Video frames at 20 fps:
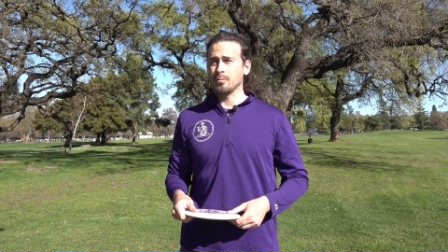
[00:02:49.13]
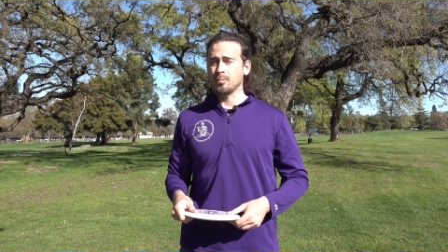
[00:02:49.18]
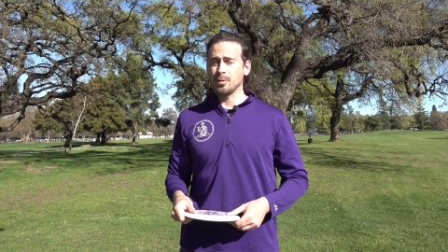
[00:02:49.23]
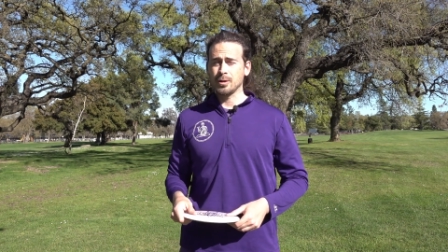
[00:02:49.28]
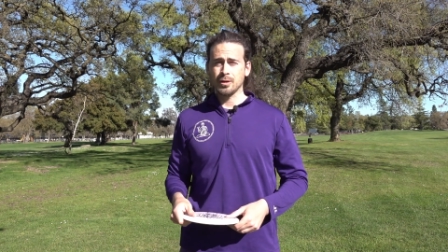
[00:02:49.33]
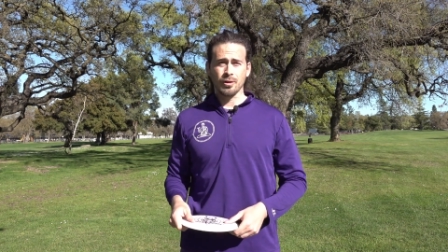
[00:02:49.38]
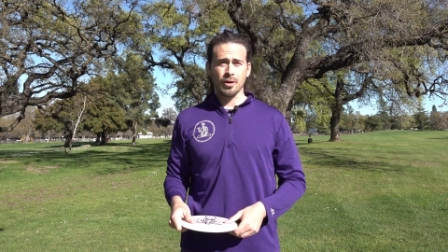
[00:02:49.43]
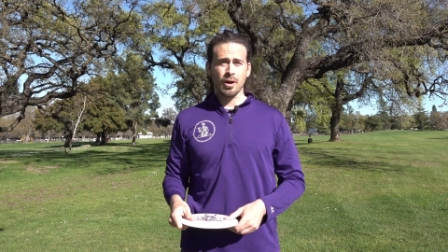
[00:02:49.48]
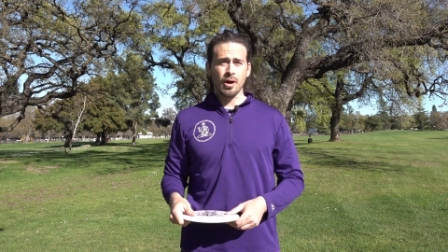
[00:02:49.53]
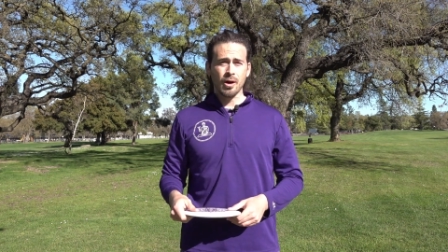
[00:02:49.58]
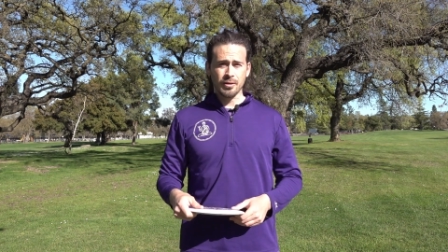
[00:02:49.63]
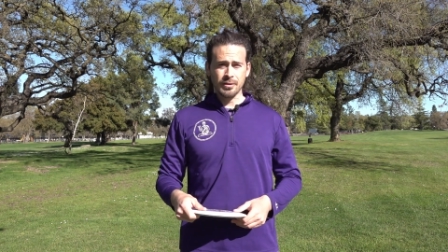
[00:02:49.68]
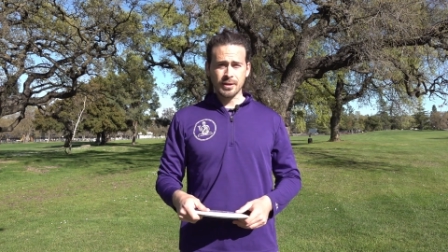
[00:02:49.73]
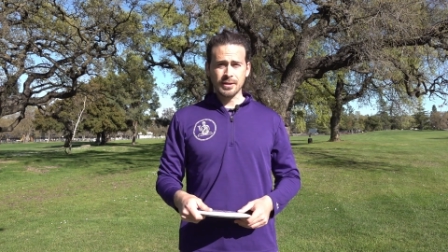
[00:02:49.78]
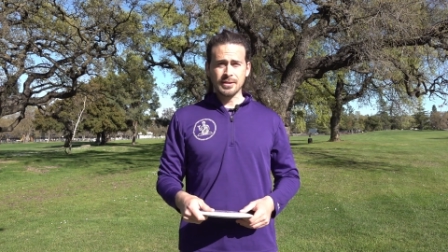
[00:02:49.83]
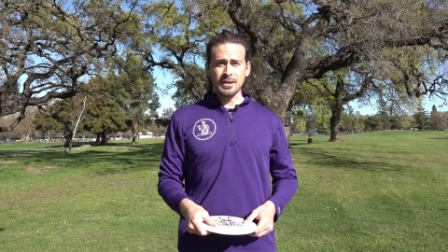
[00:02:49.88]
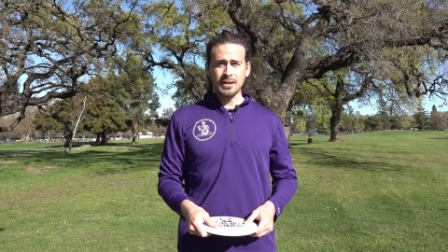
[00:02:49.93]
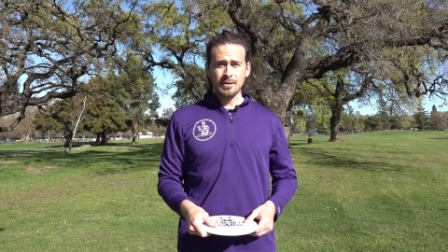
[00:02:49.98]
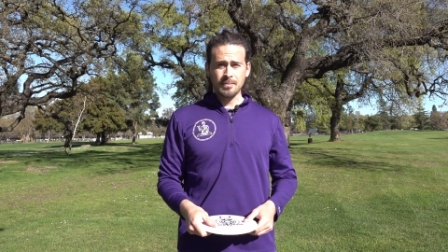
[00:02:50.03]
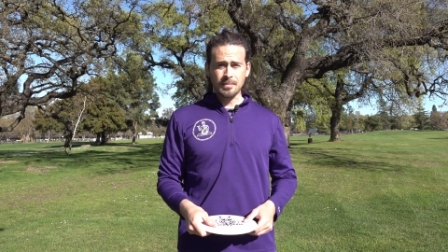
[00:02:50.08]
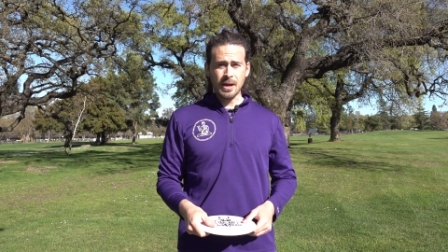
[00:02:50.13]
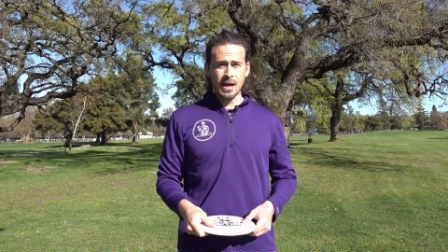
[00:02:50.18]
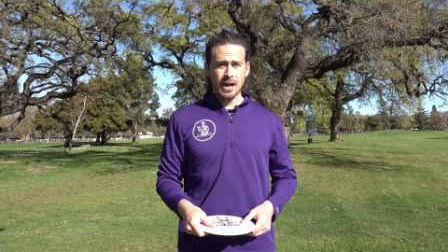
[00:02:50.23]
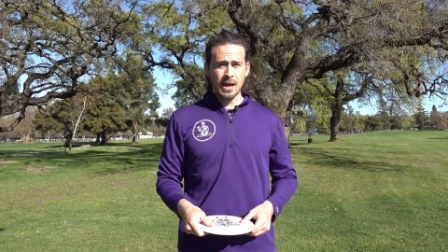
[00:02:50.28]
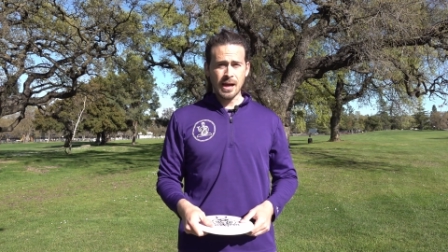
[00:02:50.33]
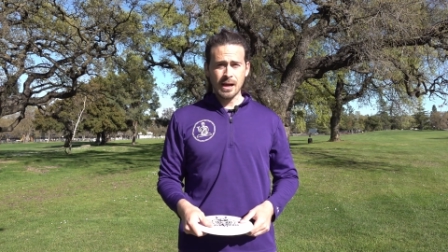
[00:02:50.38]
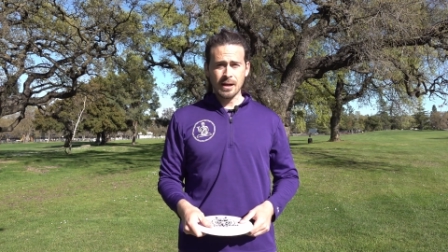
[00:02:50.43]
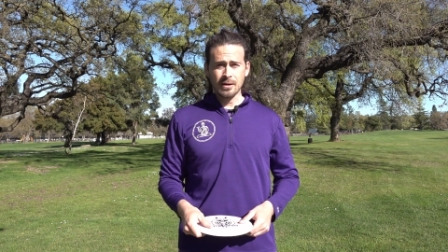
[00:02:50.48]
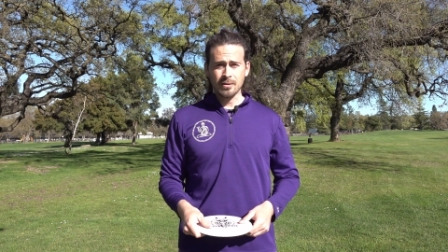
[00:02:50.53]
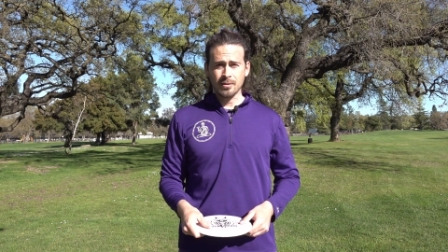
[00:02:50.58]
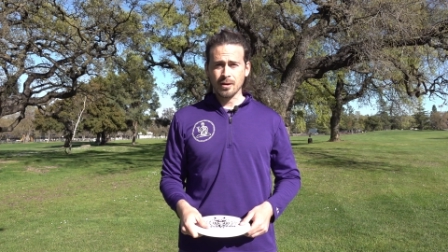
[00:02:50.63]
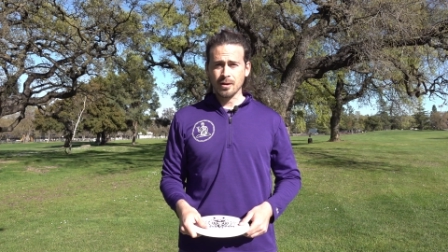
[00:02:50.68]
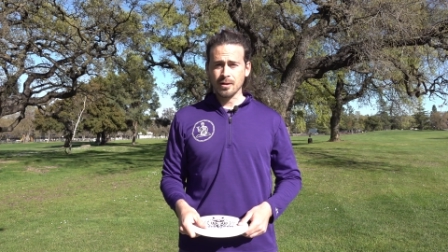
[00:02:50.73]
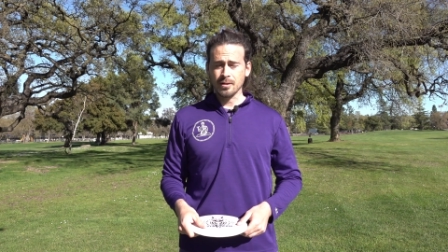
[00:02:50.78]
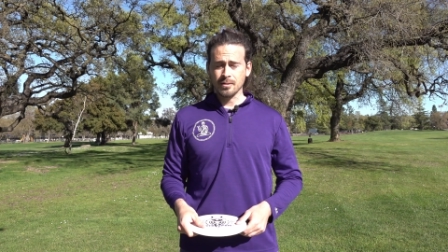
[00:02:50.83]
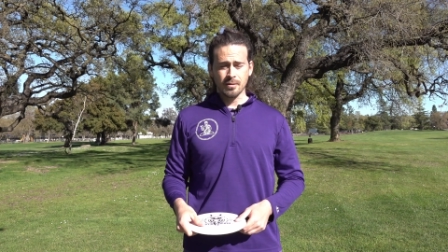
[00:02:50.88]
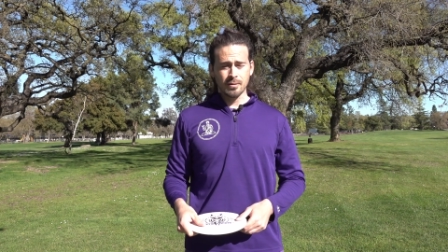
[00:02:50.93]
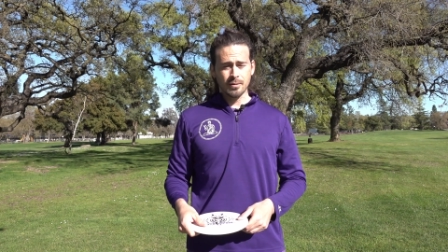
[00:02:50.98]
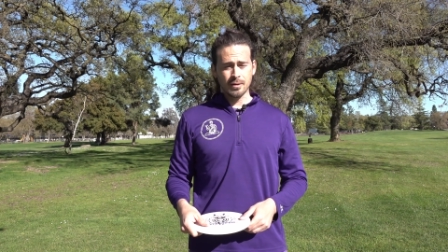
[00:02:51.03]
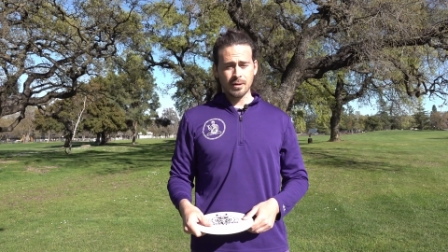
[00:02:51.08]
when you're on the tee pad
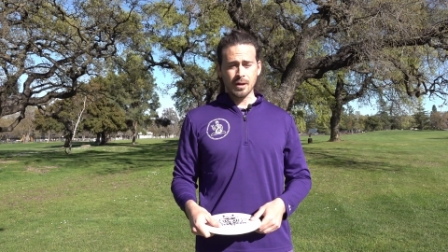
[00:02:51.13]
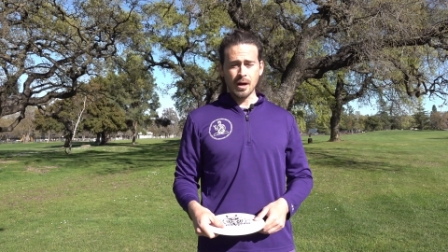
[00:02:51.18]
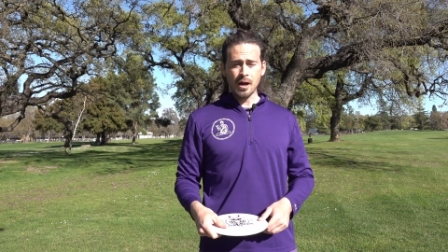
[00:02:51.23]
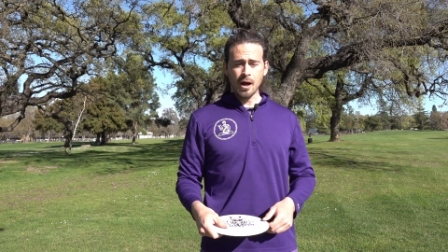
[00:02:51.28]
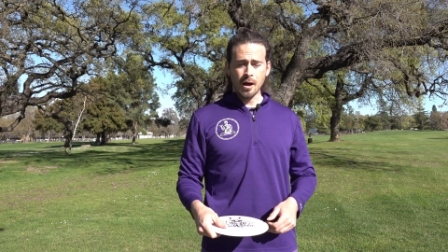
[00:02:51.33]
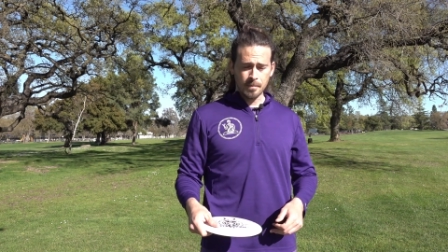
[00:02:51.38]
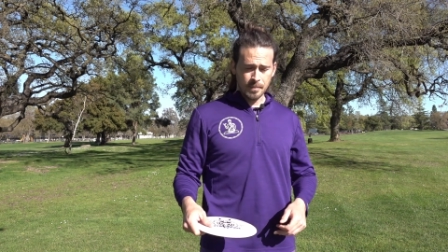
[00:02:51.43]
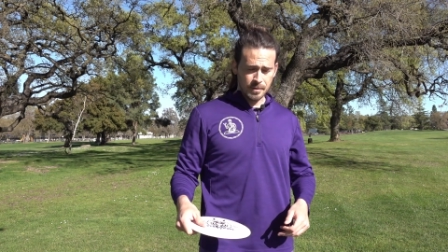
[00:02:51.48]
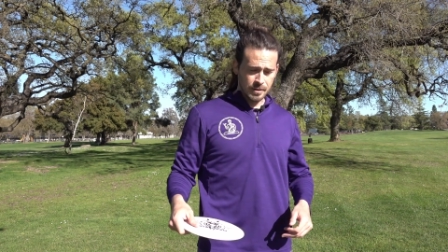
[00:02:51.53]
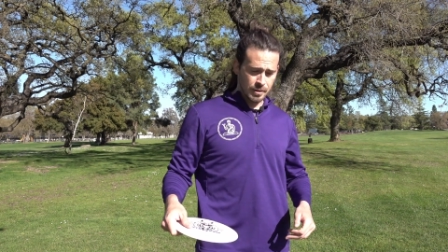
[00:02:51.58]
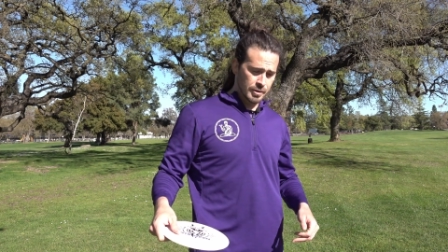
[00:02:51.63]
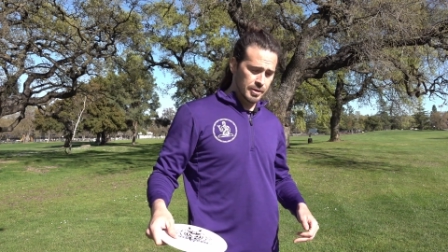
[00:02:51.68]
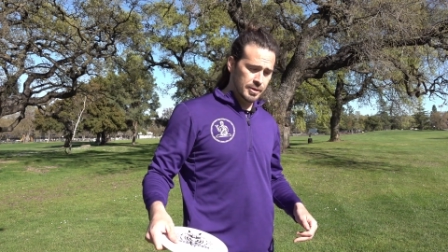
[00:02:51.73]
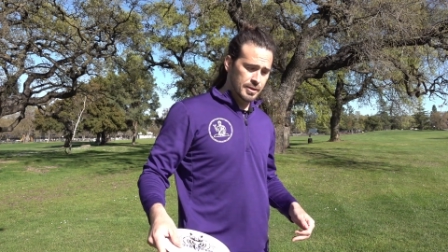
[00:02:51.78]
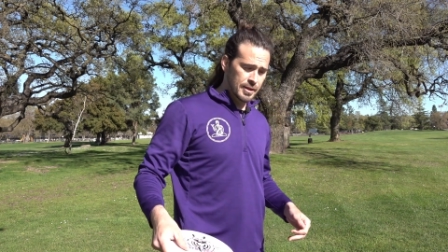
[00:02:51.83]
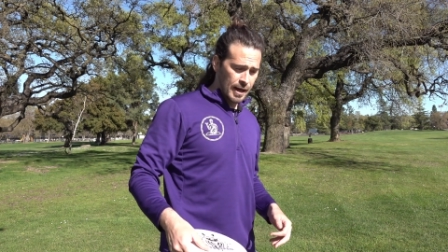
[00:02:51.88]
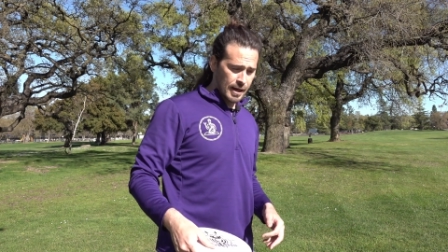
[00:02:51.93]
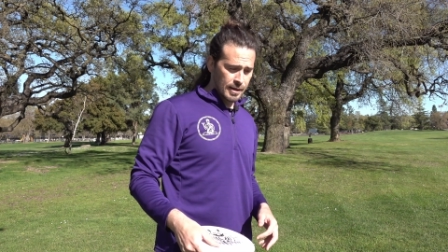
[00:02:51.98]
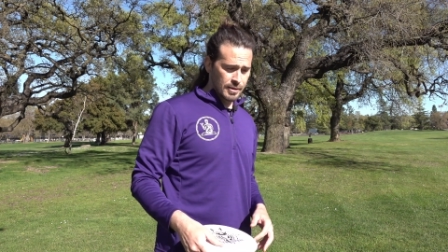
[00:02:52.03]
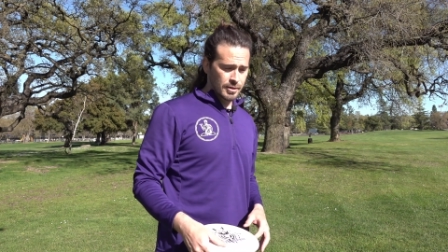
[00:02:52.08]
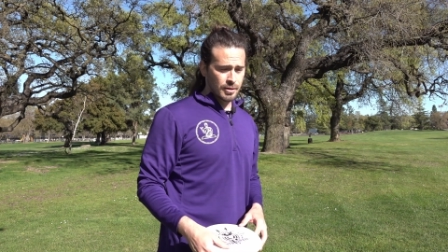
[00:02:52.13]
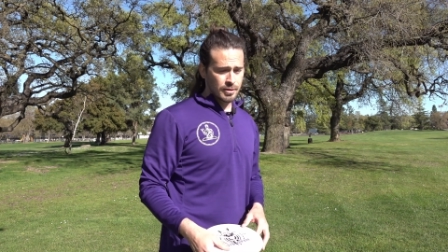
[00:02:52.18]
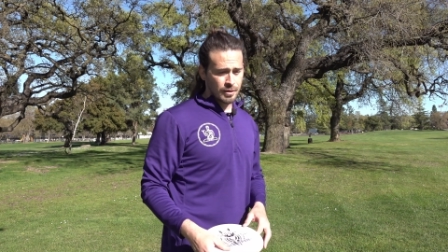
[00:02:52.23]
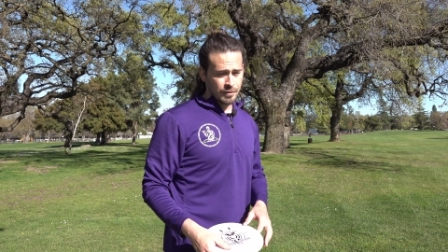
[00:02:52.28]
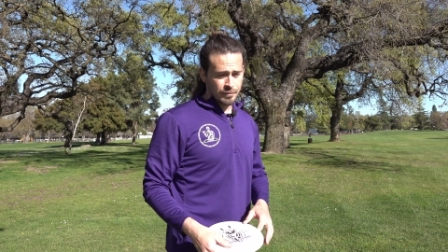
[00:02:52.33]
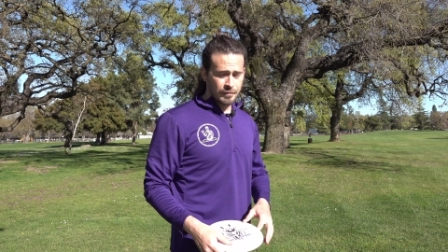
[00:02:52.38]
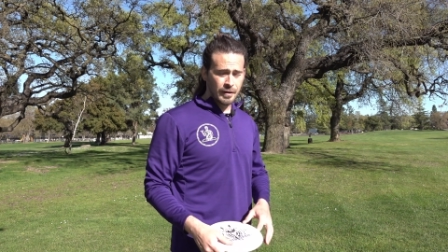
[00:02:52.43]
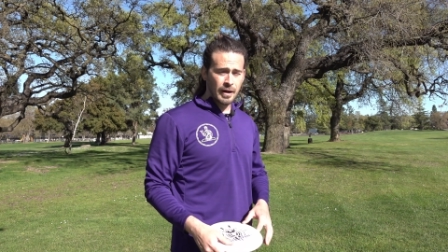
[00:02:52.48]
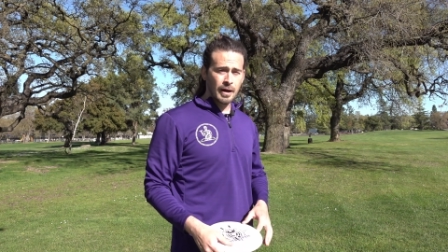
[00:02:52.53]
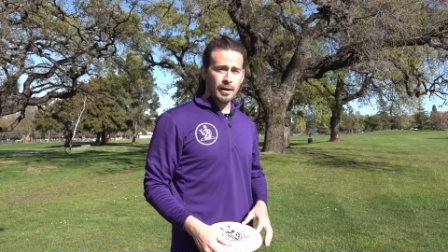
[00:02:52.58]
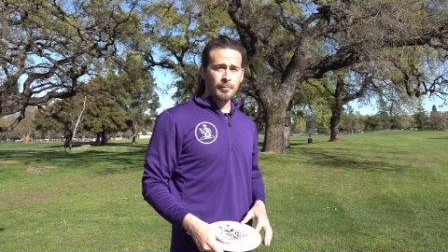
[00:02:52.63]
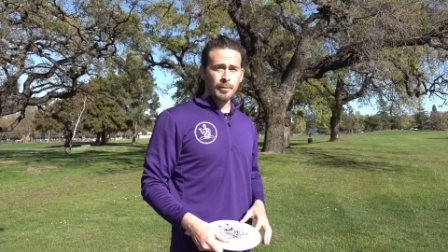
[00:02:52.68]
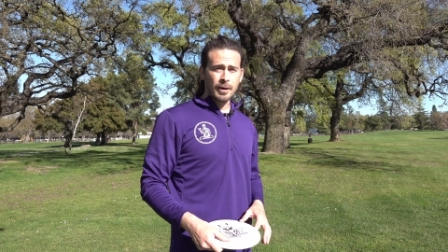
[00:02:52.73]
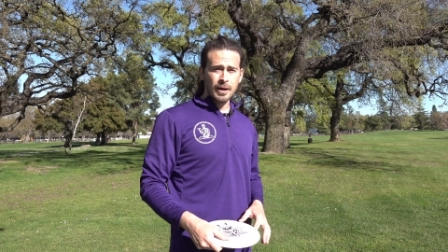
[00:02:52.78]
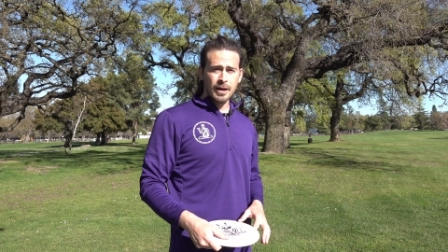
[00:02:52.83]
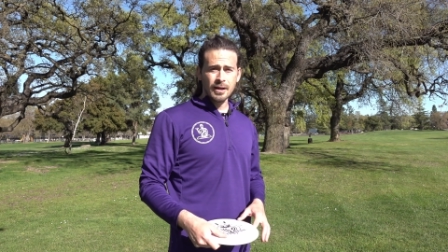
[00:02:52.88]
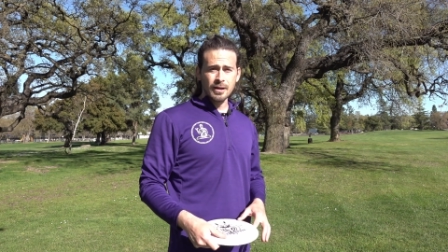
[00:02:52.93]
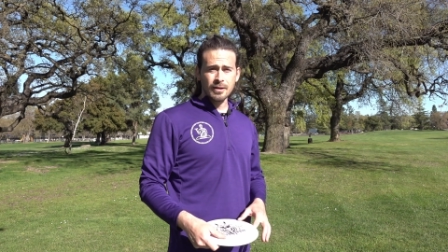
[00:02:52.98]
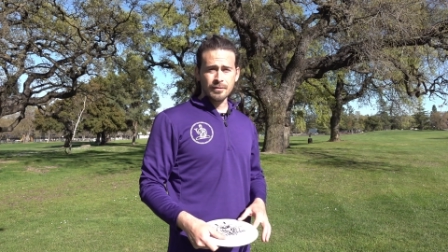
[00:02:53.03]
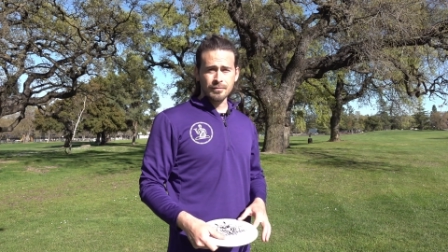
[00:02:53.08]
or up in your stance on the fairway,